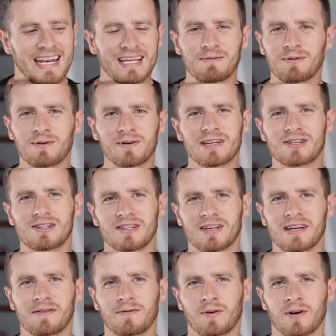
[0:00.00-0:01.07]
I think we're really just
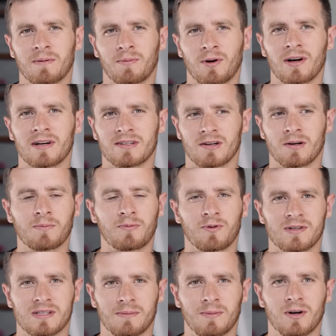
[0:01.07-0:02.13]
looking for an umbrella term
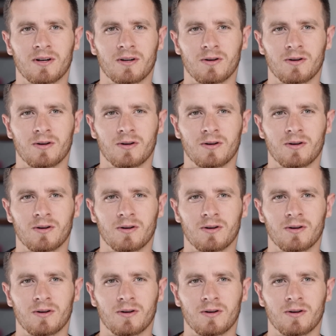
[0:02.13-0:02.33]
for someone